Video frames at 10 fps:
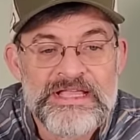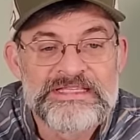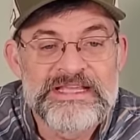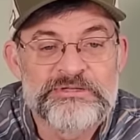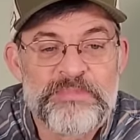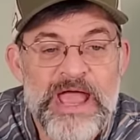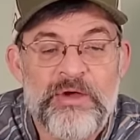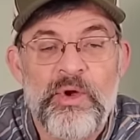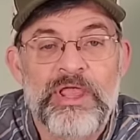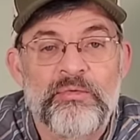Said his
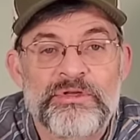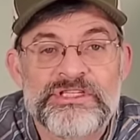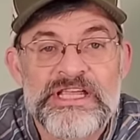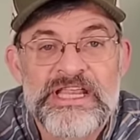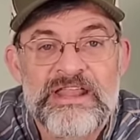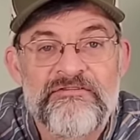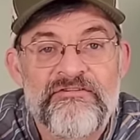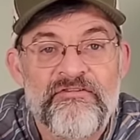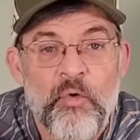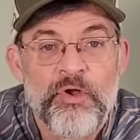pack weight was in at
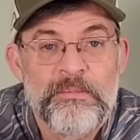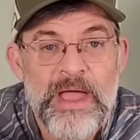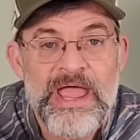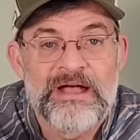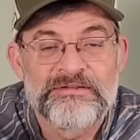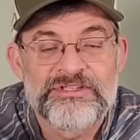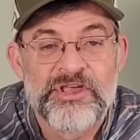40 pounds,